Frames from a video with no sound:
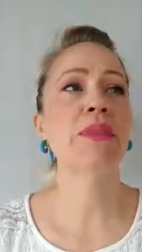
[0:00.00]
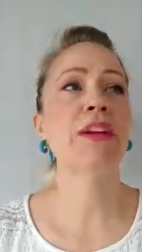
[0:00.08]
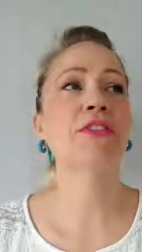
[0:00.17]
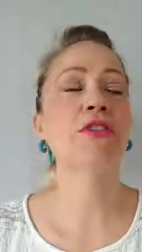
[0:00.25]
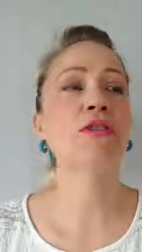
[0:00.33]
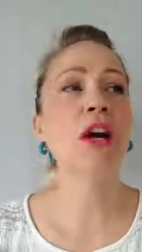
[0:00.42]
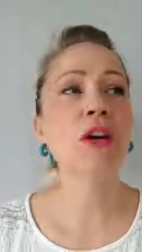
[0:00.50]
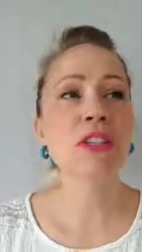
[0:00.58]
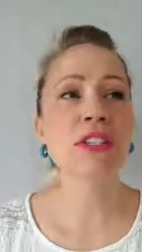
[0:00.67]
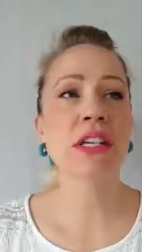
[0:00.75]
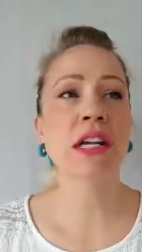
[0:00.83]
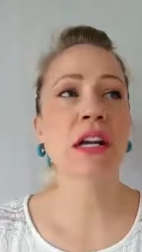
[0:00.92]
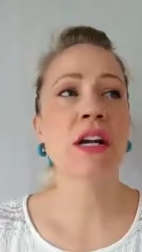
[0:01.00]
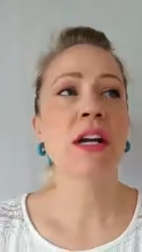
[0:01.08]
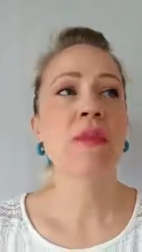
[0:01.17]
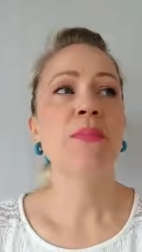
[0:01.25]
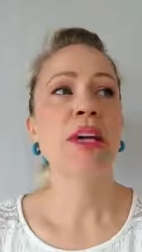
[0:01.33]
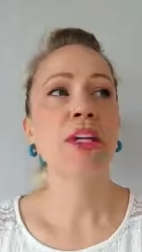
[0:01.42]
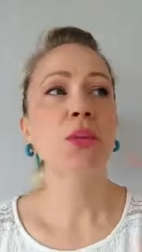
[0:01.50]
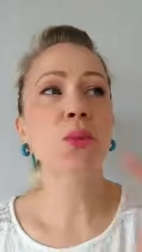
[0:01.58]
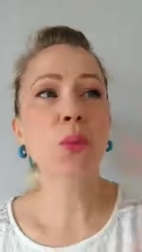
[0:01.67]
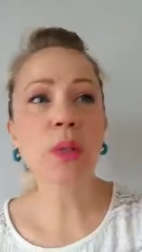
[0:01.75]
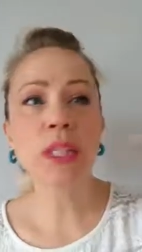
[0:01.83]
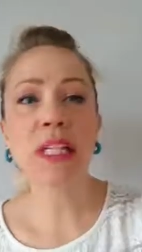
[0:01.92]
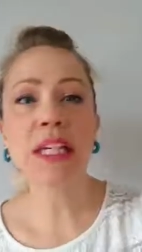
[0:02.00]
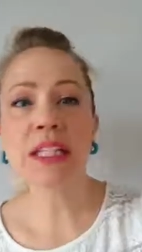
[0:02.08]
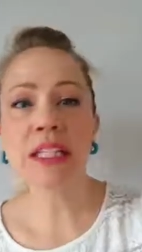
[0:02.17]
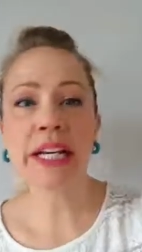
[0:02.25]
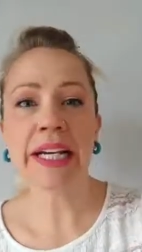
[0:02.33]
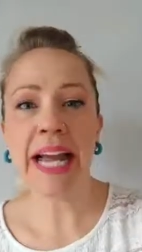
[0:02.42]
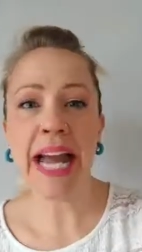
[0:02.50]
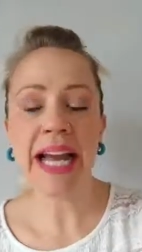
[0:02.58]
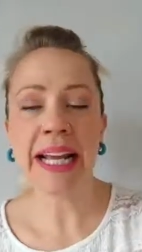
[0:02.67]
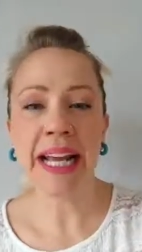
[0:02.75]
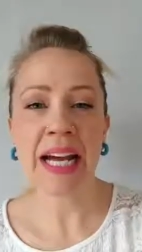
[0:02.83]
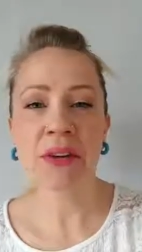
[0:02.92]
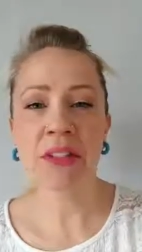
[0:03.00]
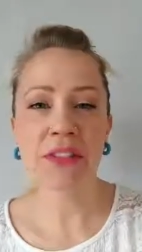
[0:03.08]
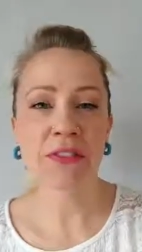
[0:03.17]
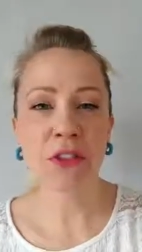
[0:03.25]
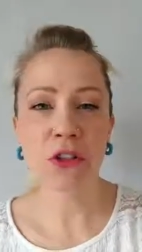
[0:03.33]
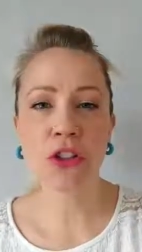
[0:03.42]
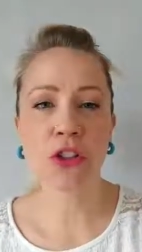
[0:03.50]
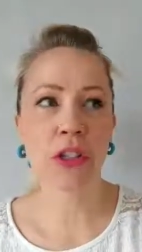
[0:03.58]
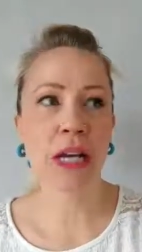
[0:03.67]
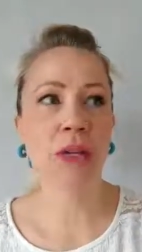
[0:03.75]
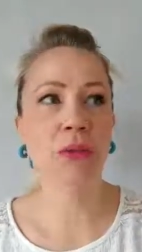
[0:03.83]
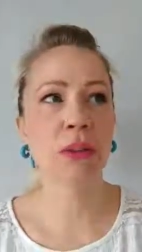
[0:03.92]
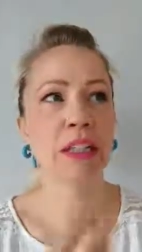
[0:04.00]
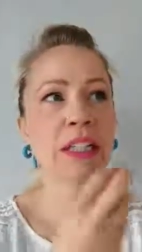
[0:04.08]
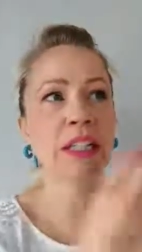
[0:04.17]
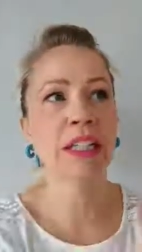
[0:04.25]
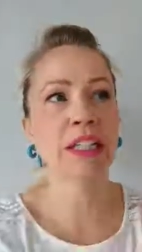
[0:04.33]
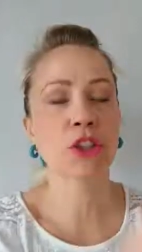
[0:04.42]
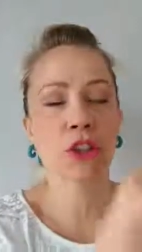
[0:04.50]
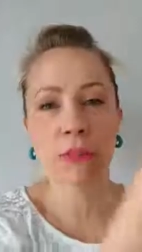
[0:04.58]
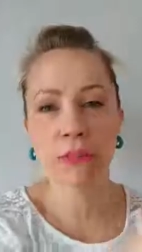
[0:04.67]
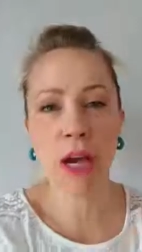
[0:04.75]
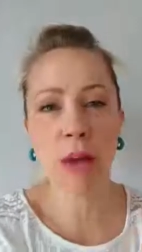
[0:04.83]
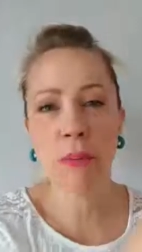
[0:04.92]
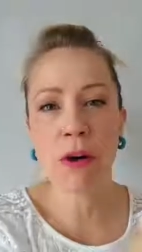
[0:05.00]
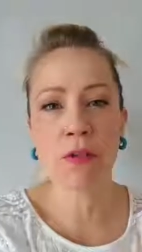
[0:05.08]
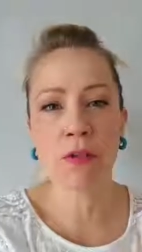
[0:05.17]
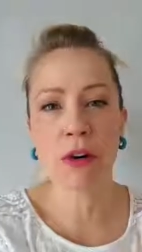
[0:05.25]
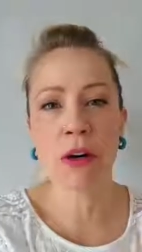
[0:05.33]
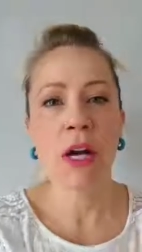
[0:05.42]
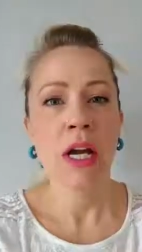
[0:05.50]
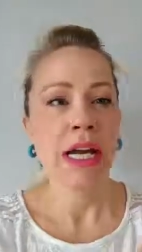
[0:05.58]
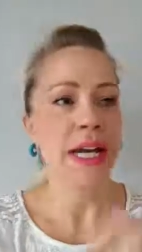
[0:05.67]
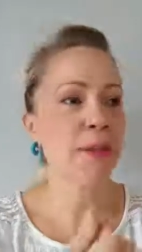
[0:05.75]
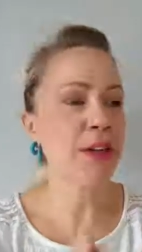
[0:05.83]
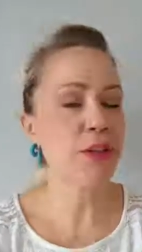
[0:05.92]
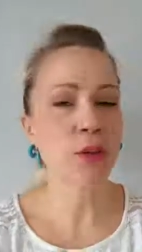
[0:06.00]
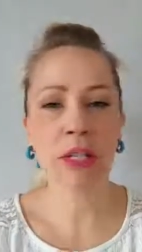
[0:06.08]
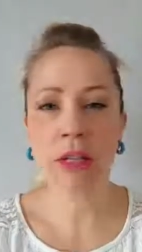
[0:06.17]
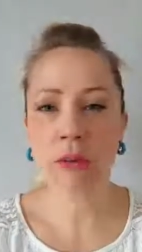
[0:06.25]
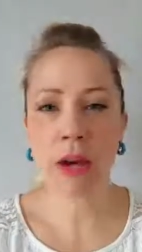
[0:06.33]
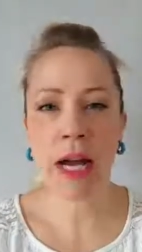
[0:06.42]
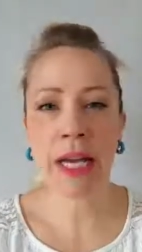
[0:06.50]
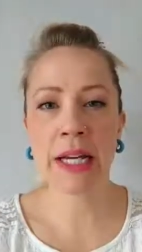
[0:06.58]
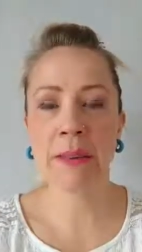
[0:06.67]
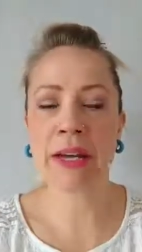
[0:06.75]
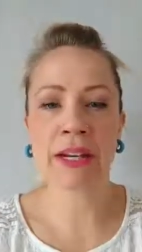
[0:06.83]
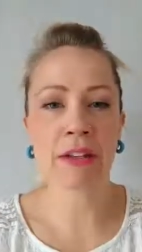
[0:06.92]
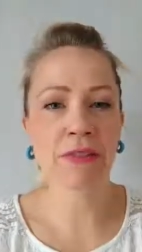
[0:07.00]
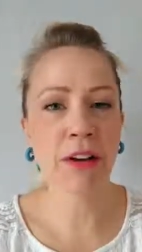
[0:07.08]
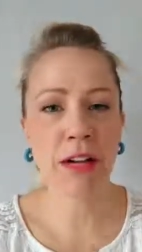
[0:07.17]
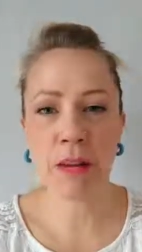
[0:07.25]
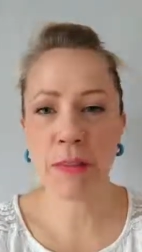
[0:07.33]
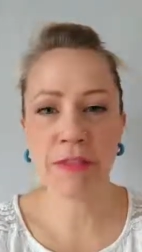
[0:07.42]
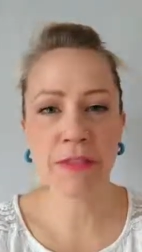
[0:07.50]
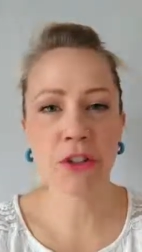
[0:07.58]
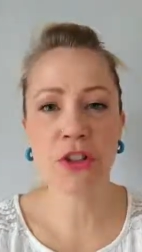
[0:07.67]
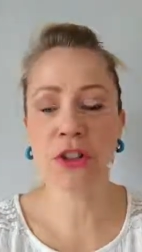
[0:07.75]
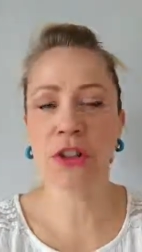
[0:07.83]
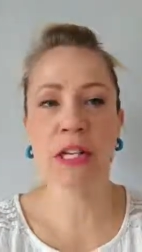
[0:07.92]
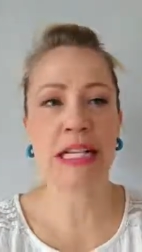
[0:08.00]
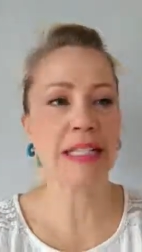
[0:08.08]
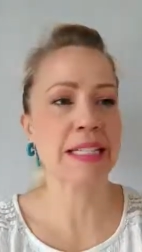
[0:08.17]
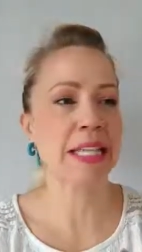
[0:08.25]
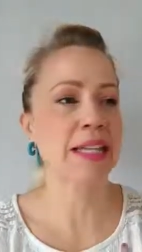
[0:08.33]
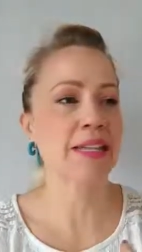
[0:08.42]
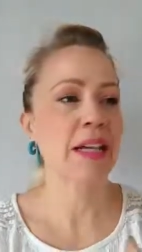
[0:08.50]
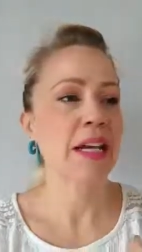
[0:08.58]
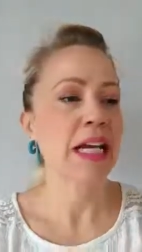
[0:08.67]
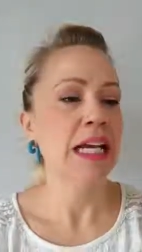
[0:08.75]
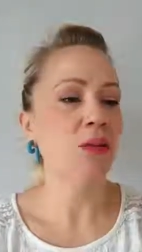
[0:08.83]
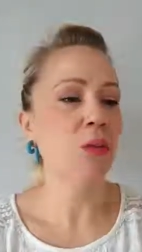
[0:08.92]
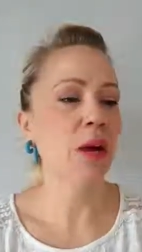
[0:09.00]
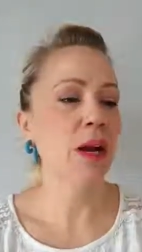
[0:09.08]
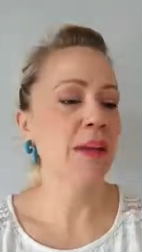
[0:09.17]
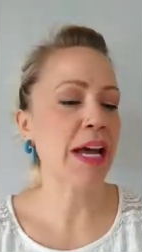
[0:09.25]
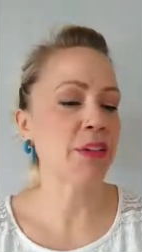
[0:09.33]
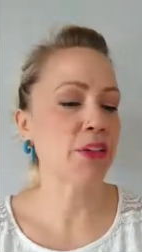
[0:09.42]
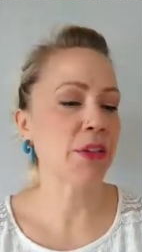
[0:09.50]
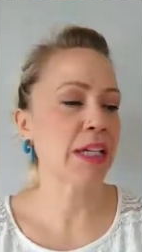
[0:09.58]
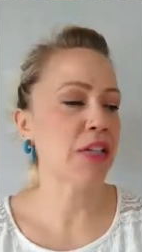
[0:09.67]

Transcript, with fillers: if you're noticing that you're really like hanging out in the future and really like tripped up over am i doing it right am i going to fuck up my future is this is what i'm entering